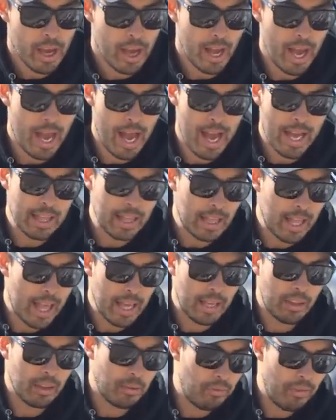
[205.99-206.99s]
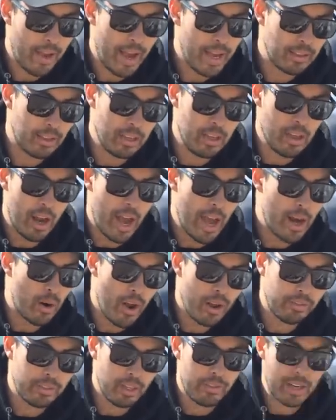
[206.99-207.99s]
Uh, I like the fact that you, I
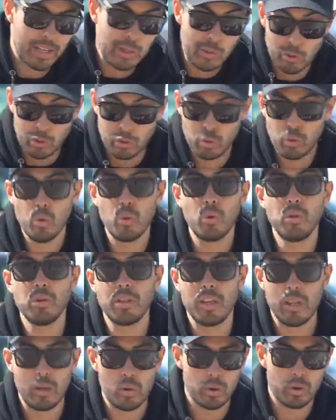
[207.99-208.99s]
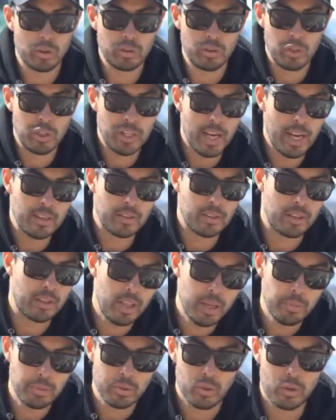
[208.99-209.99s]
don't have to have extra tools in order to change the
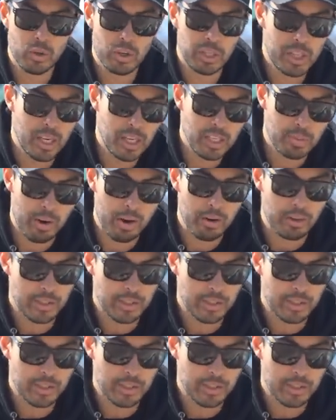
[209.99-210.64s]
clips, in order to change my